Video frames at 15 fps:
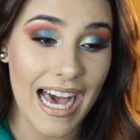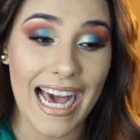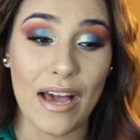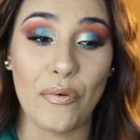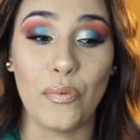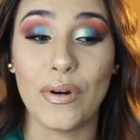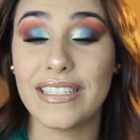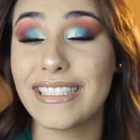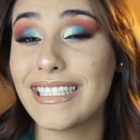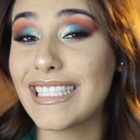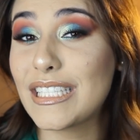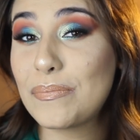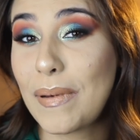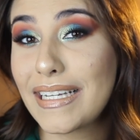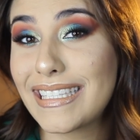I wasn't
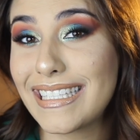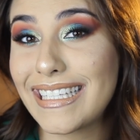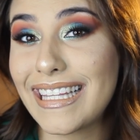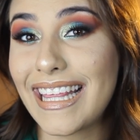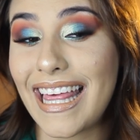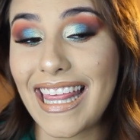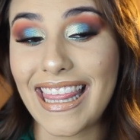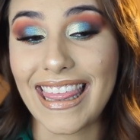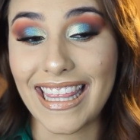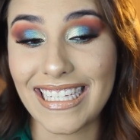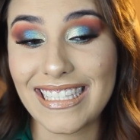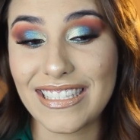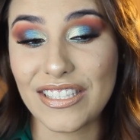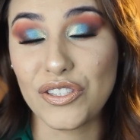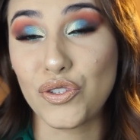expecting
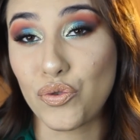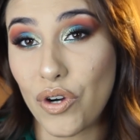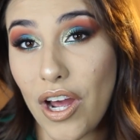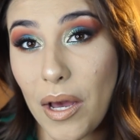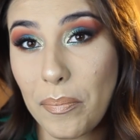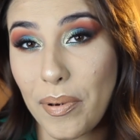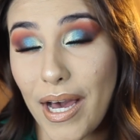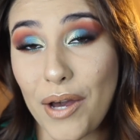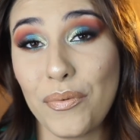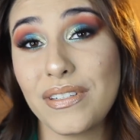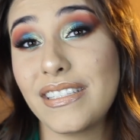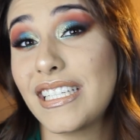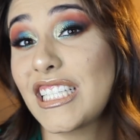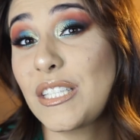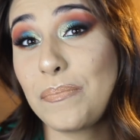this to drop. I
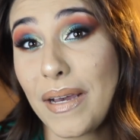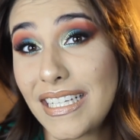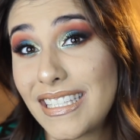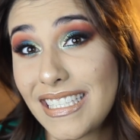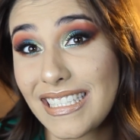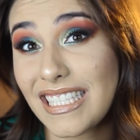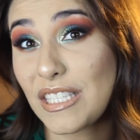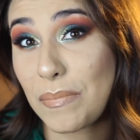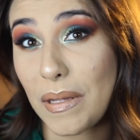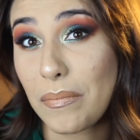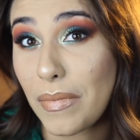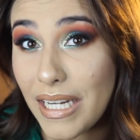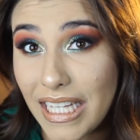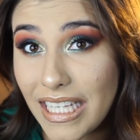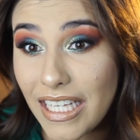wasn't expecting to
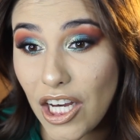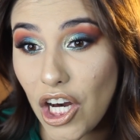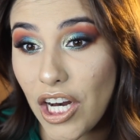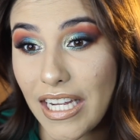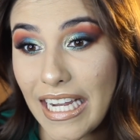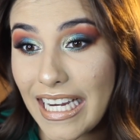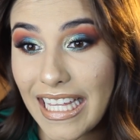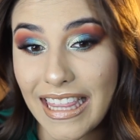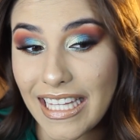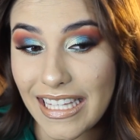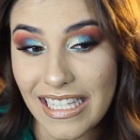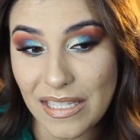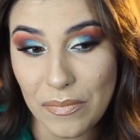spend money on anything